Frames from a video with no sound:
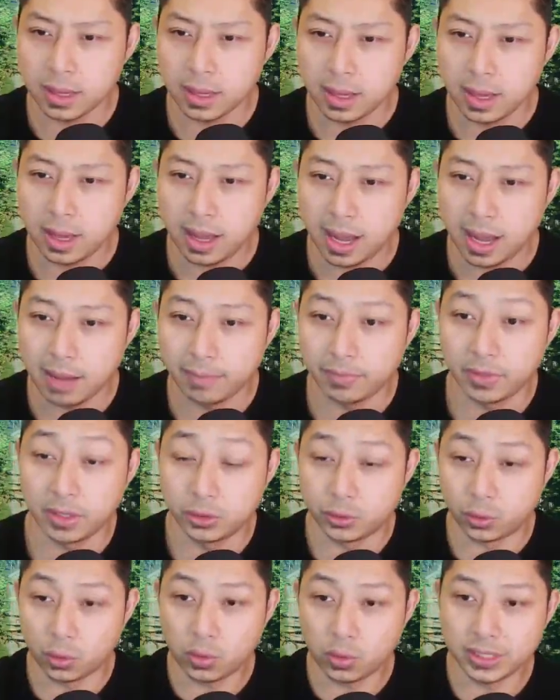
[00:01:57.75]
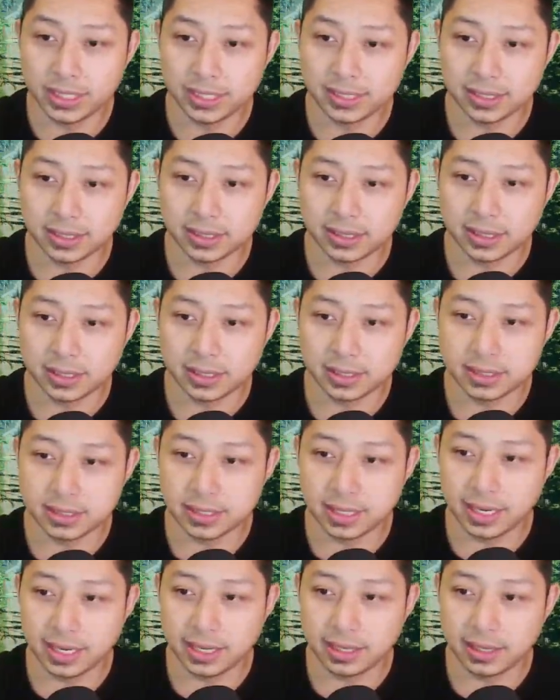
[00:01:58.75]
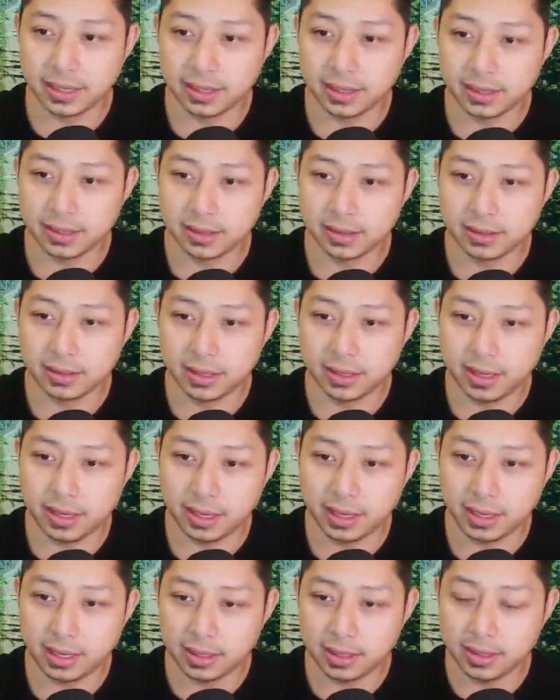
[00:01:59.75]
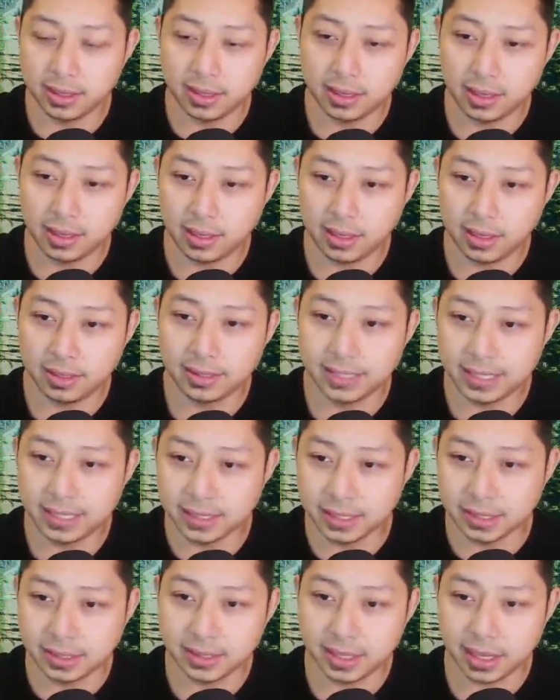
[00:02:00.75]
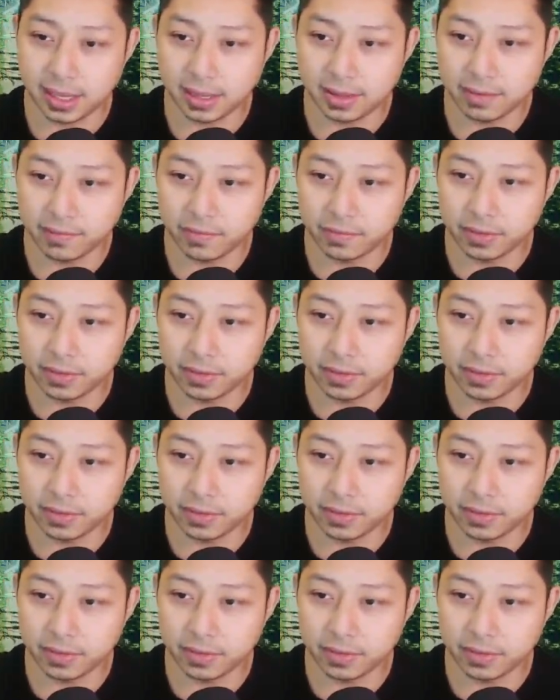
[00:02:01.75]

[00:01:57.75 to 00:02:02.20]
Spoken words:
the draw distances in the distance there, the